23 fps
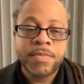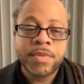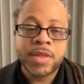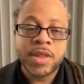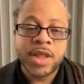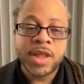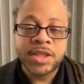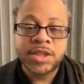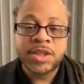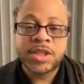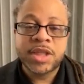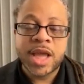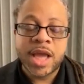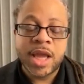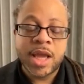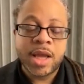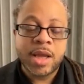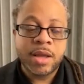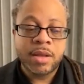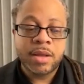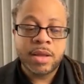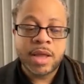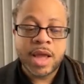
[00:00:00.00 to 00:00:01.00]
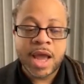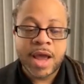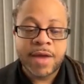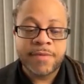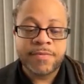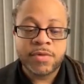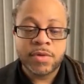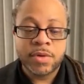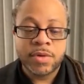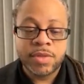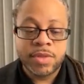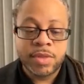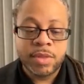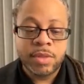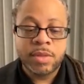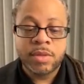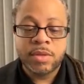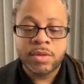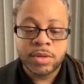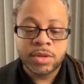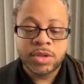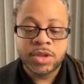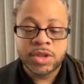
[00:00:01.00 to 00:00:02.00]
let's say after
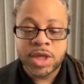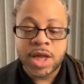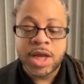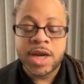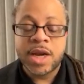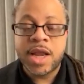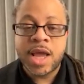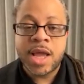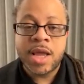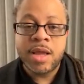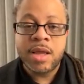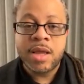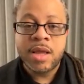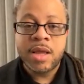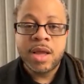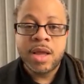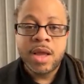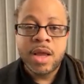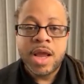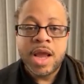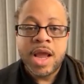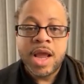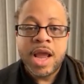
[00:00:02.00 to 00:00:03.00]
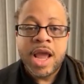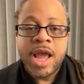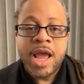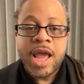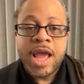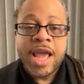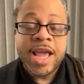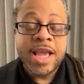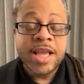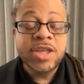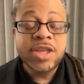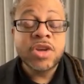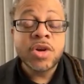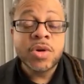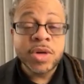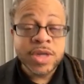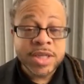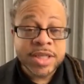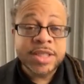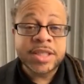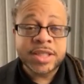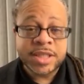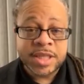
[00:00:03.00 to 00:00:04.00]
Sunday, he's going
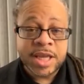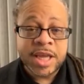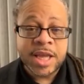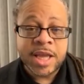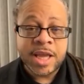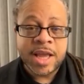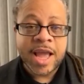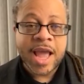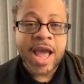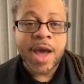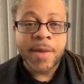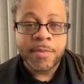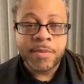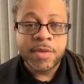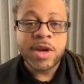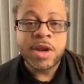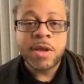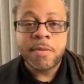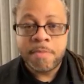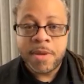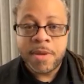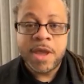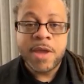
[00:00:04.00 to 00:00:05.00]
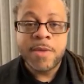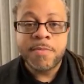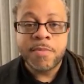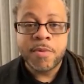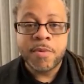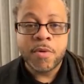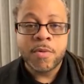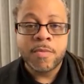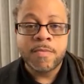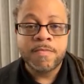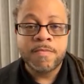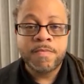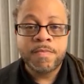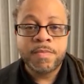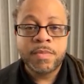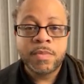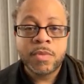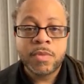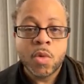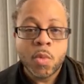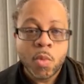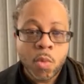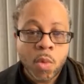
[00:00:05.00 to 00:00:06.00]
to see how many people
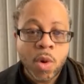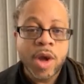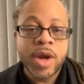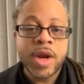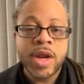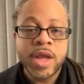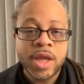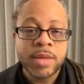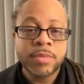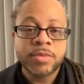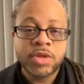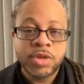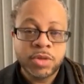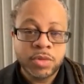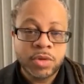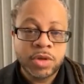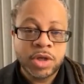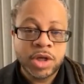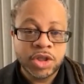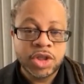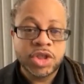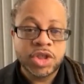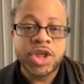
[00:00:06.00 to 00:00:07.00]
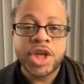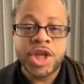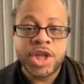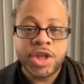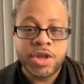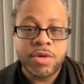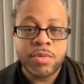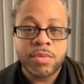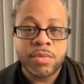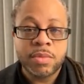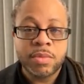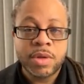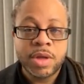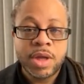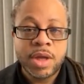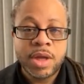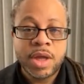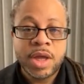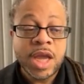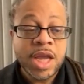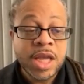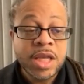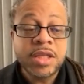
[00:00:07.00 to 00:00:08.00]
want him to continue.
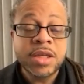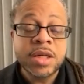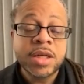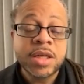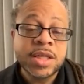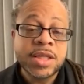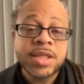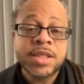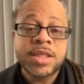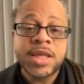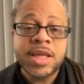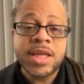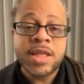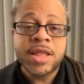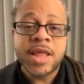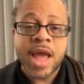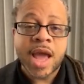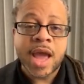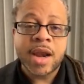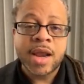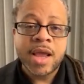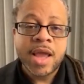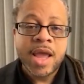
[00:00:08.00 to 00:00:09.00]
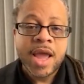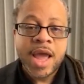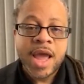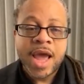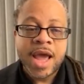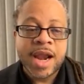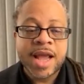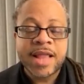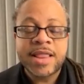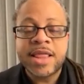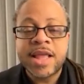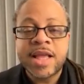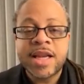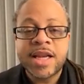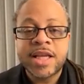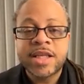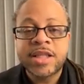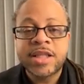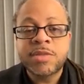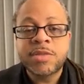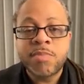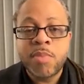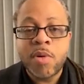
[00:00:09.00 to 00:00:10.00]
He's going to see that. And I think
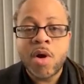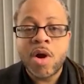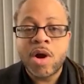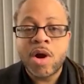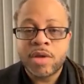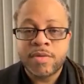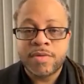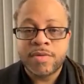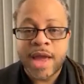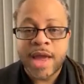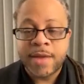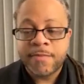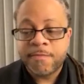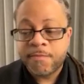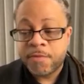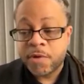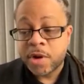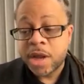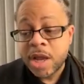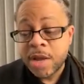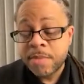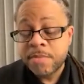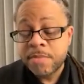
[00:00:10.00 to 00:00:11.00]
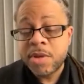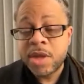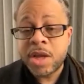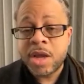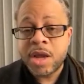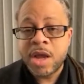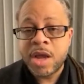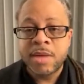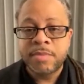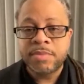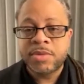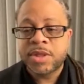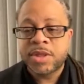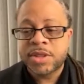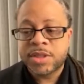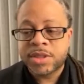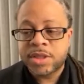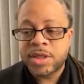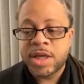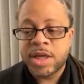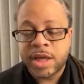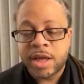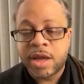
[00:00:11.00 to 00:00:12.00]
this is part of that. For him to come to
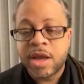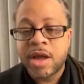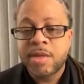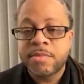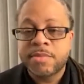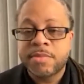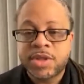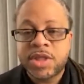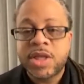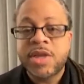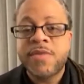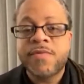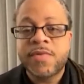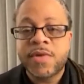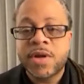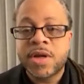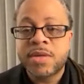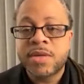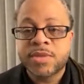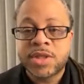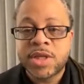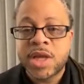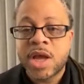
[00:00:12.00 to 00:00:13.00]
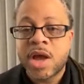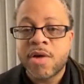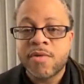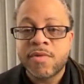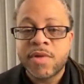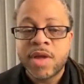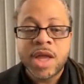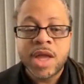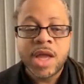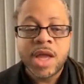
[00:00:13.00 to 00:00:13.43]
and come and see for himself